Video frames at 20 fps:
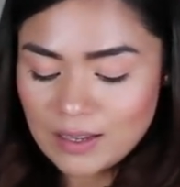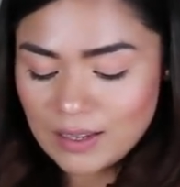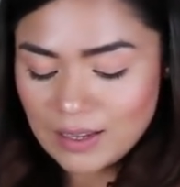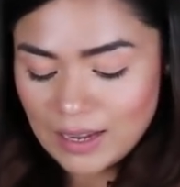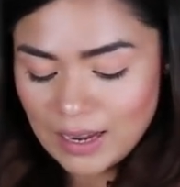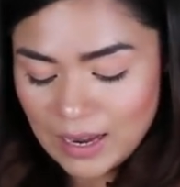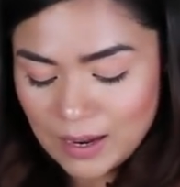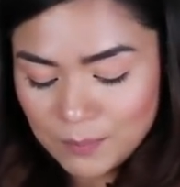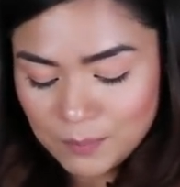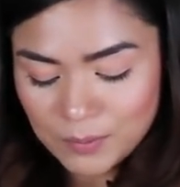
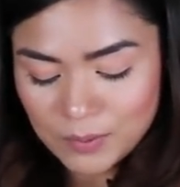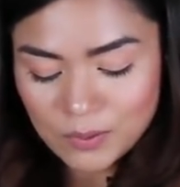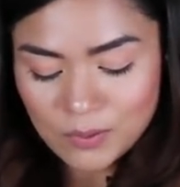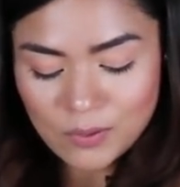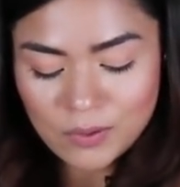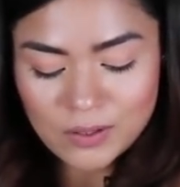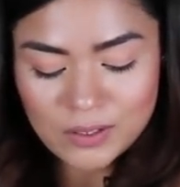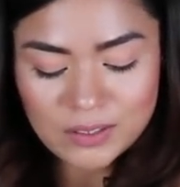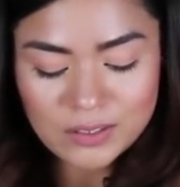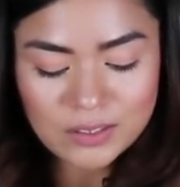
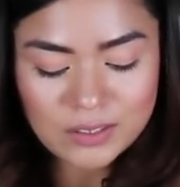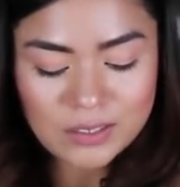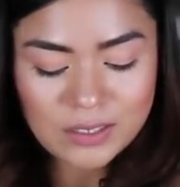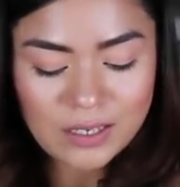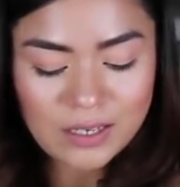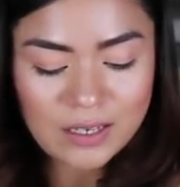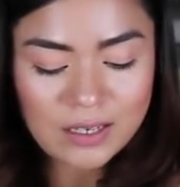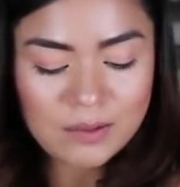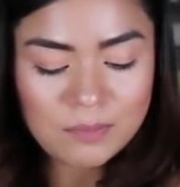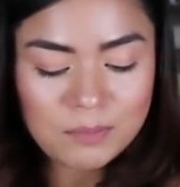Capricorn,
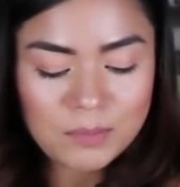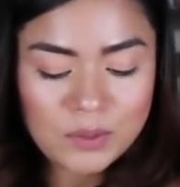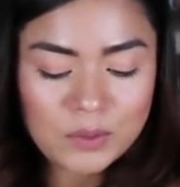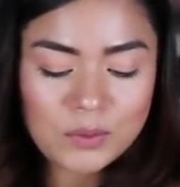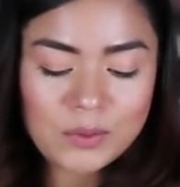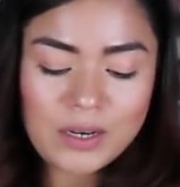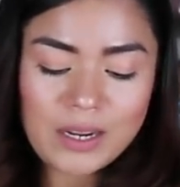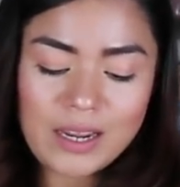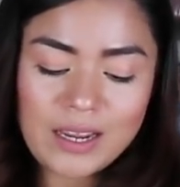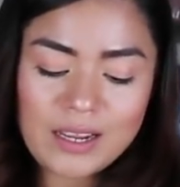Sun,
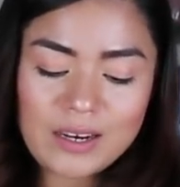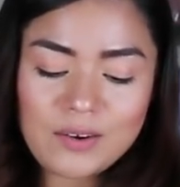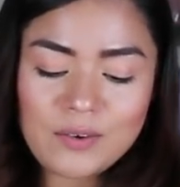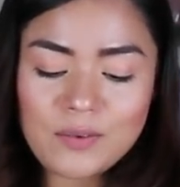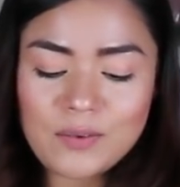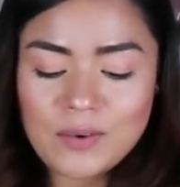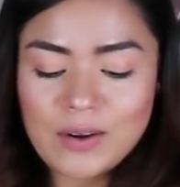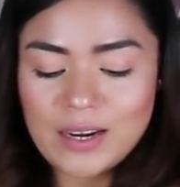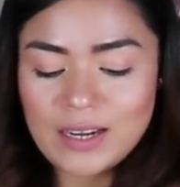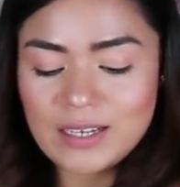Moon, and
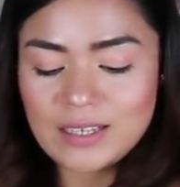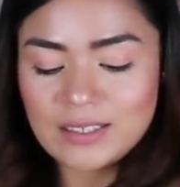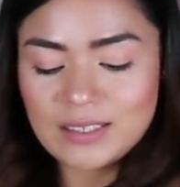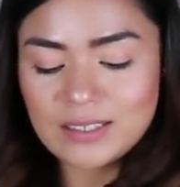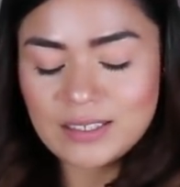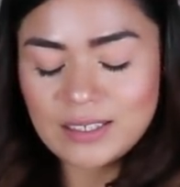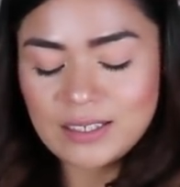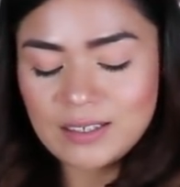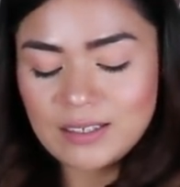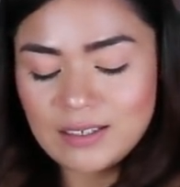
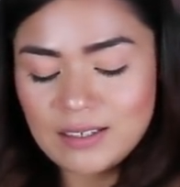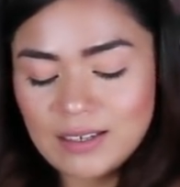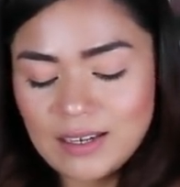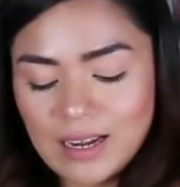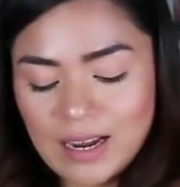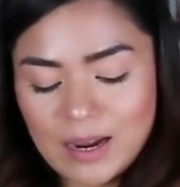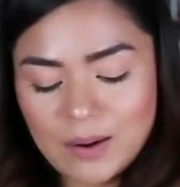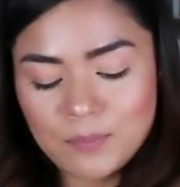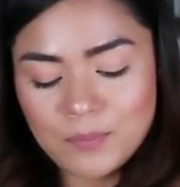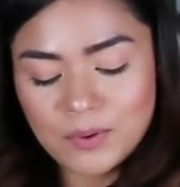Rising.
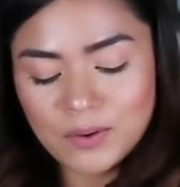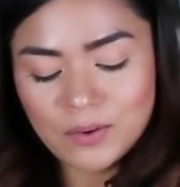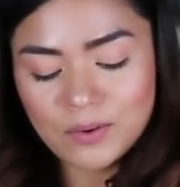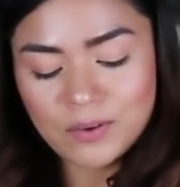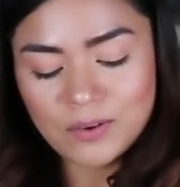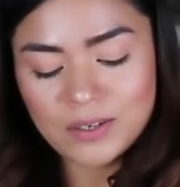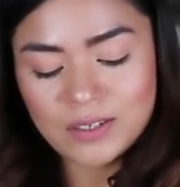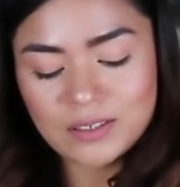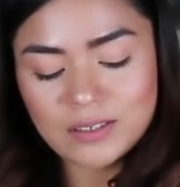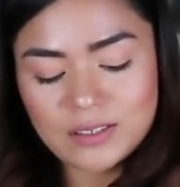
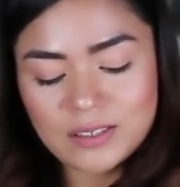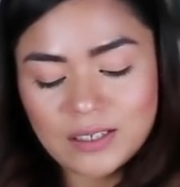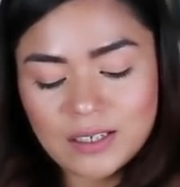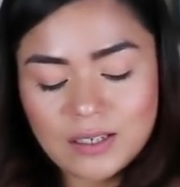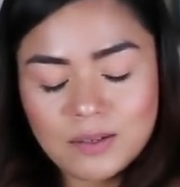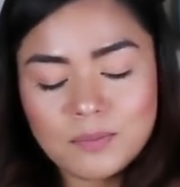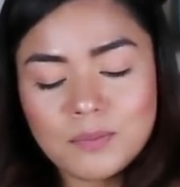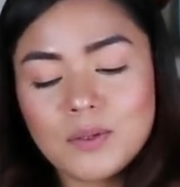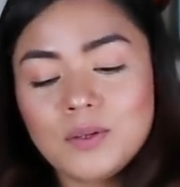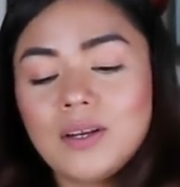Capricorn,
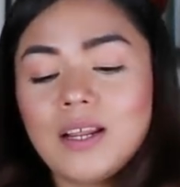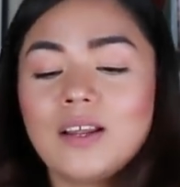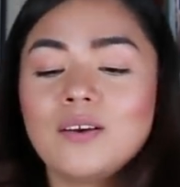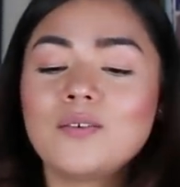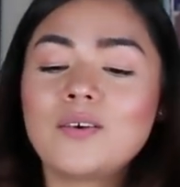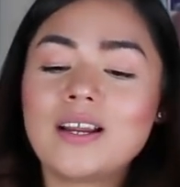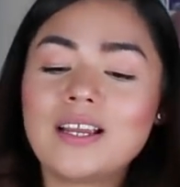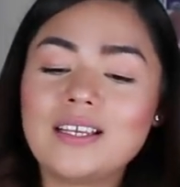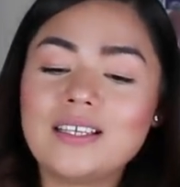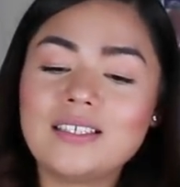Sun, Moon, and
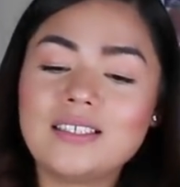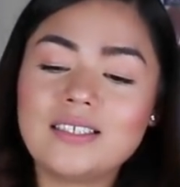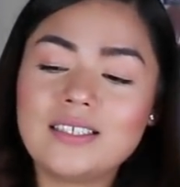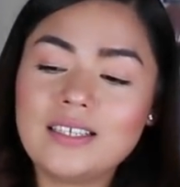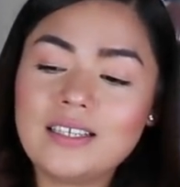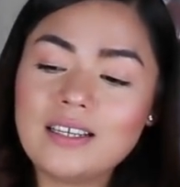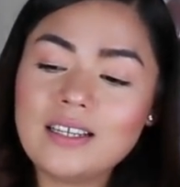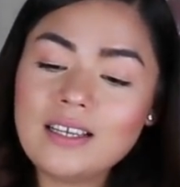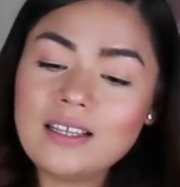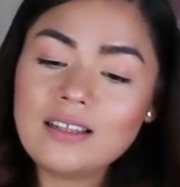
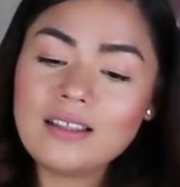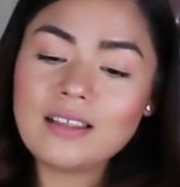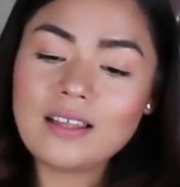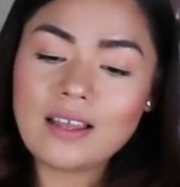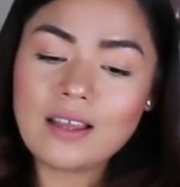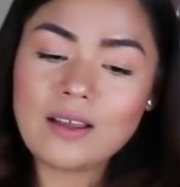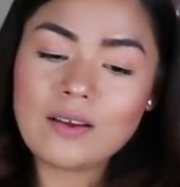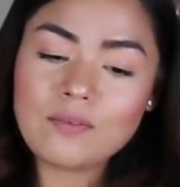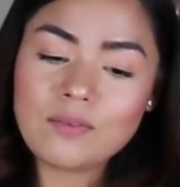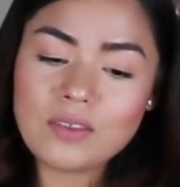Rising in
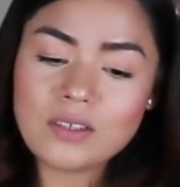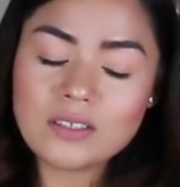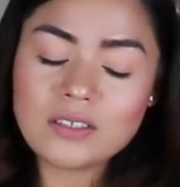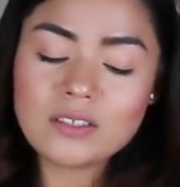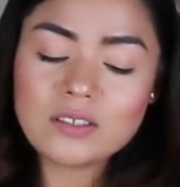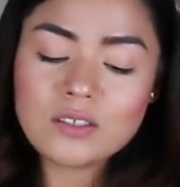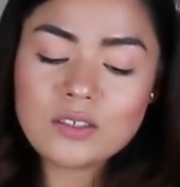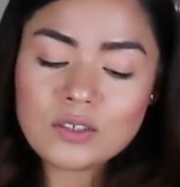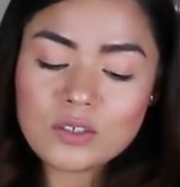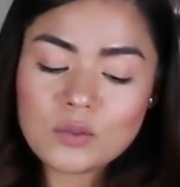love. This
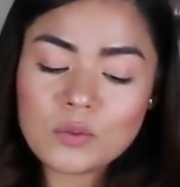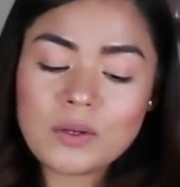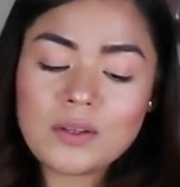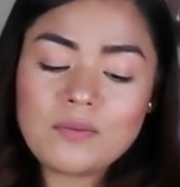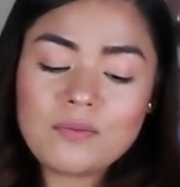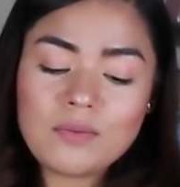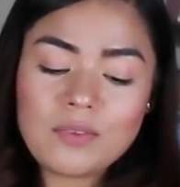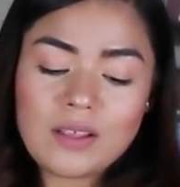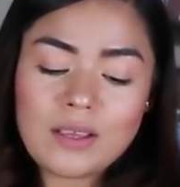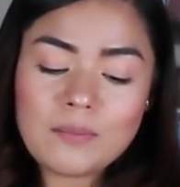is your twin
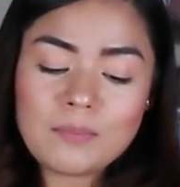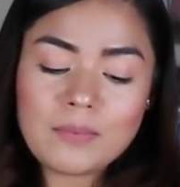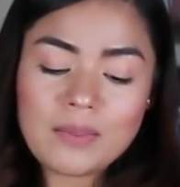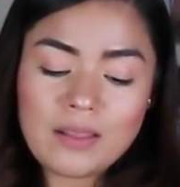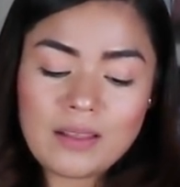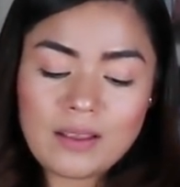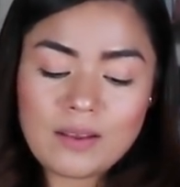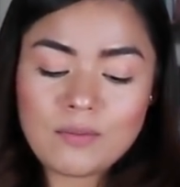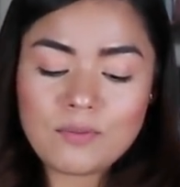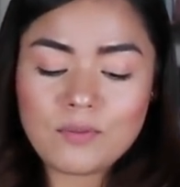
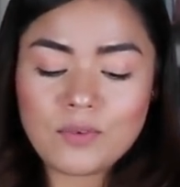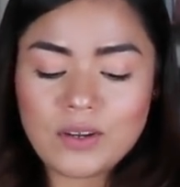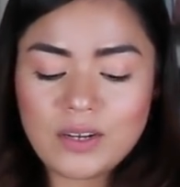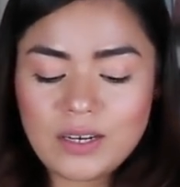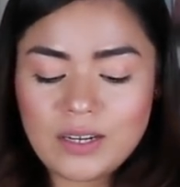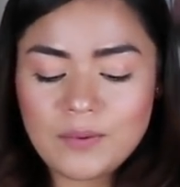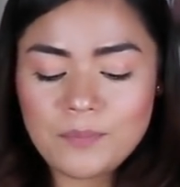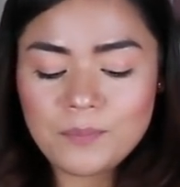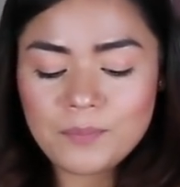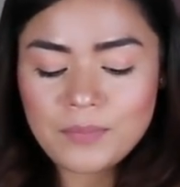flame love
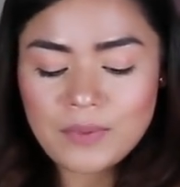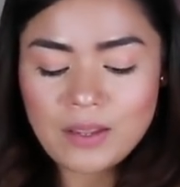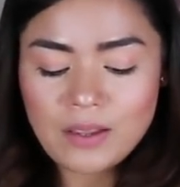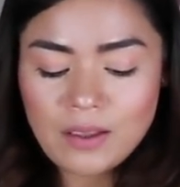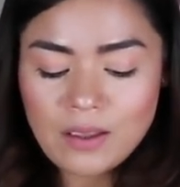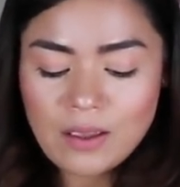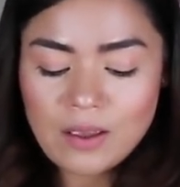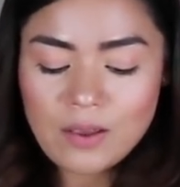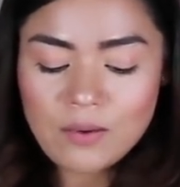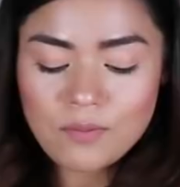reading
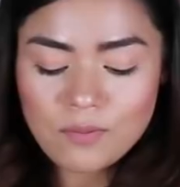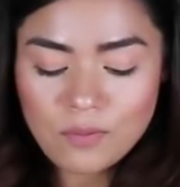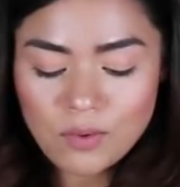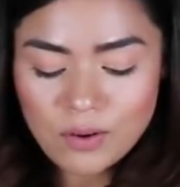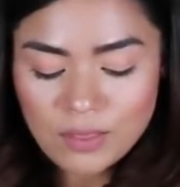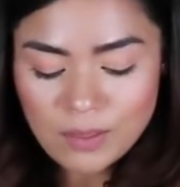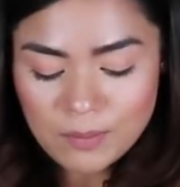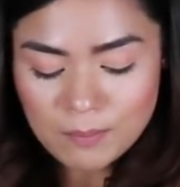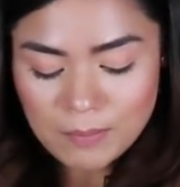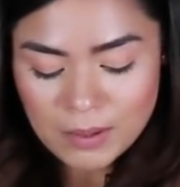
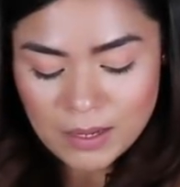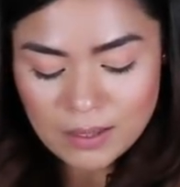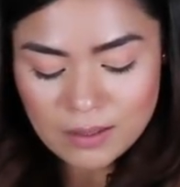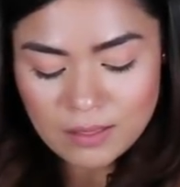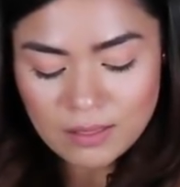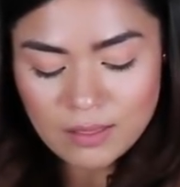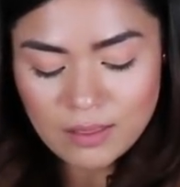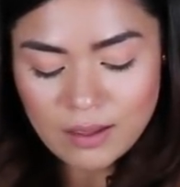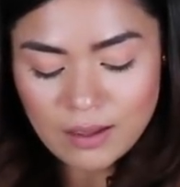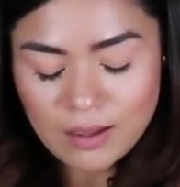for the
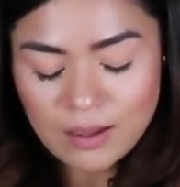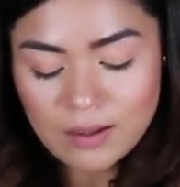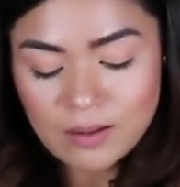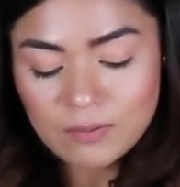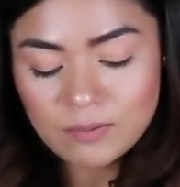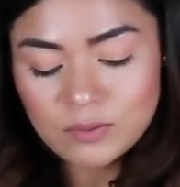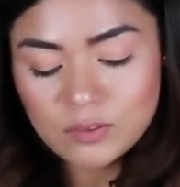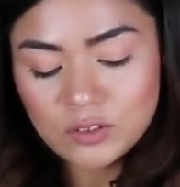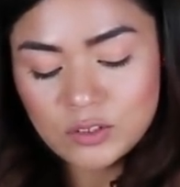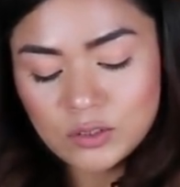month
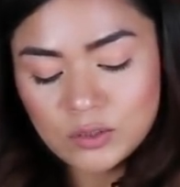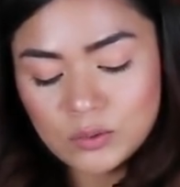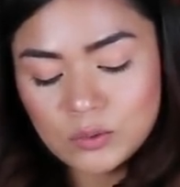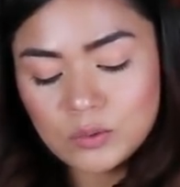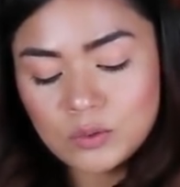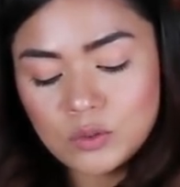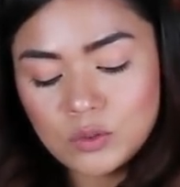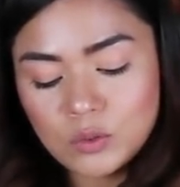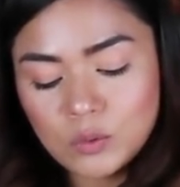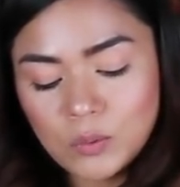of
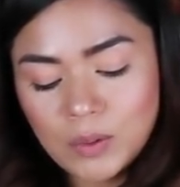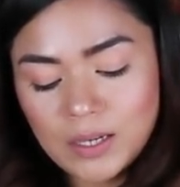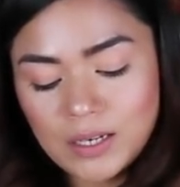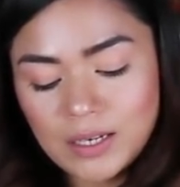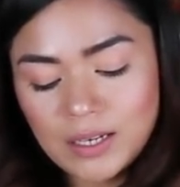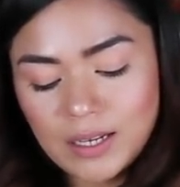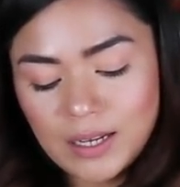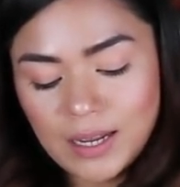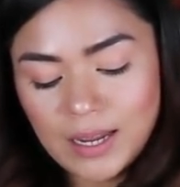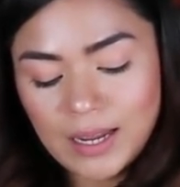June
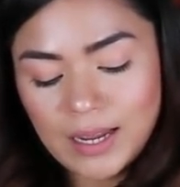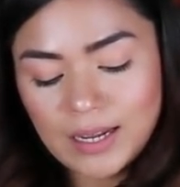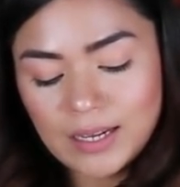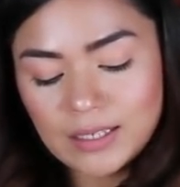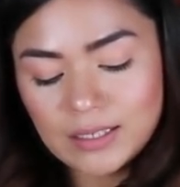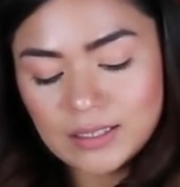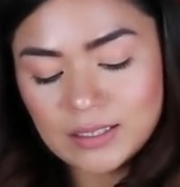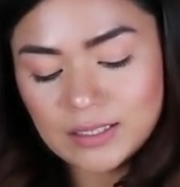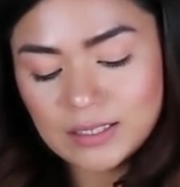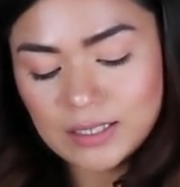twenty
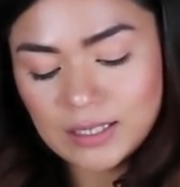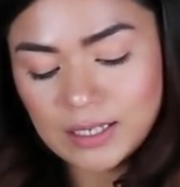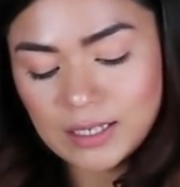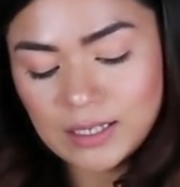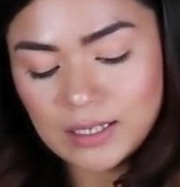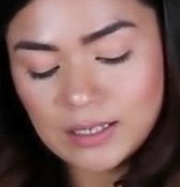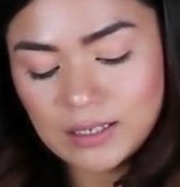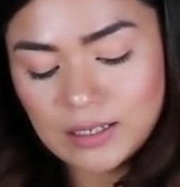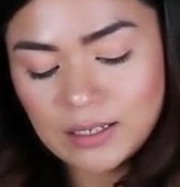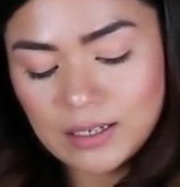
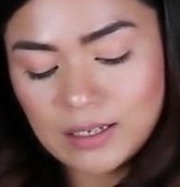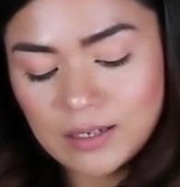eighteen.